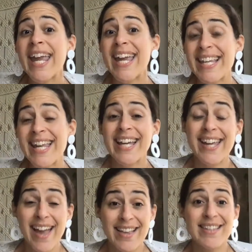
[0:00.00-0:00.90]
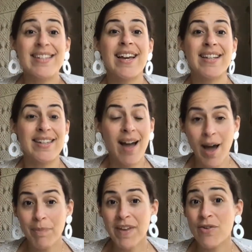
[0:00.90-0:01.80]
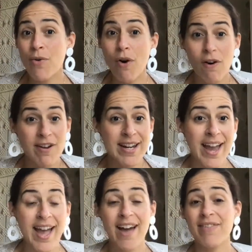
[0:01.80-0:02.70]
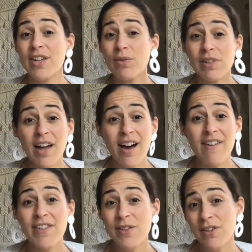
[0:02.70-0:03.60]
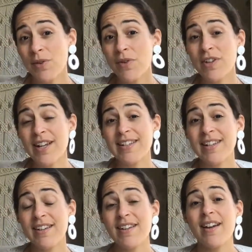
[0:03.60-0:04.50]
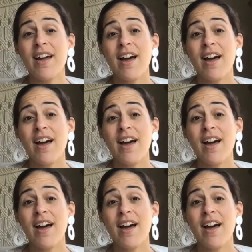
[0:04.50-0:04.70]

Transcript: it against a top that you already have that you love is also a good idea.